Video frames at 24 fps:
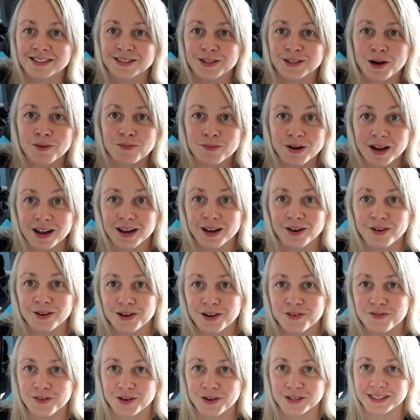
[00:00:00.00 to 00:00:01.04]
So I'm really
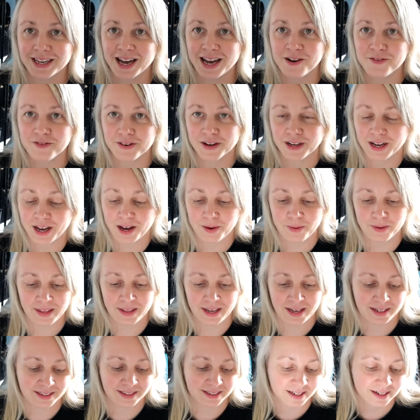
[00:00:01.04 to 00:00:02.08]
looking forward to having a go with
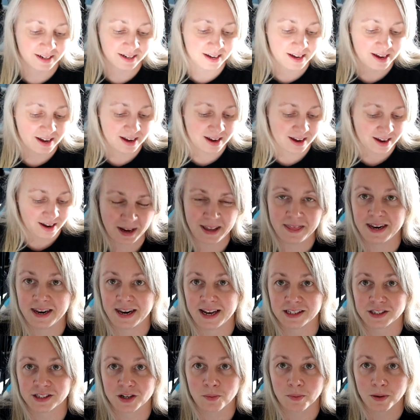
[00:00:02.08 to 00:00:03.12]
these in the
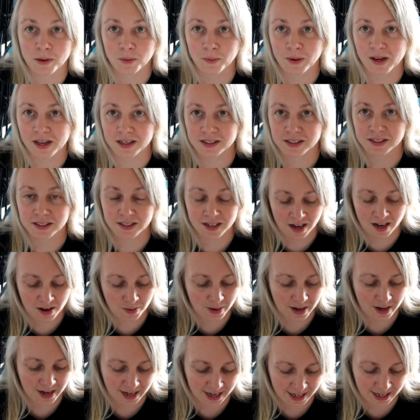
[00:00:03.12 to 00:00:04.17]
next couple of weeks or so
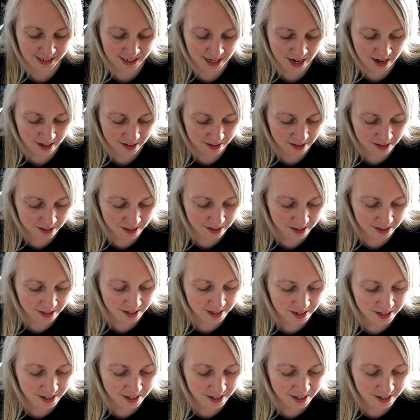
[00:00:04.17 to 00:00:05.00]
when I get a chance.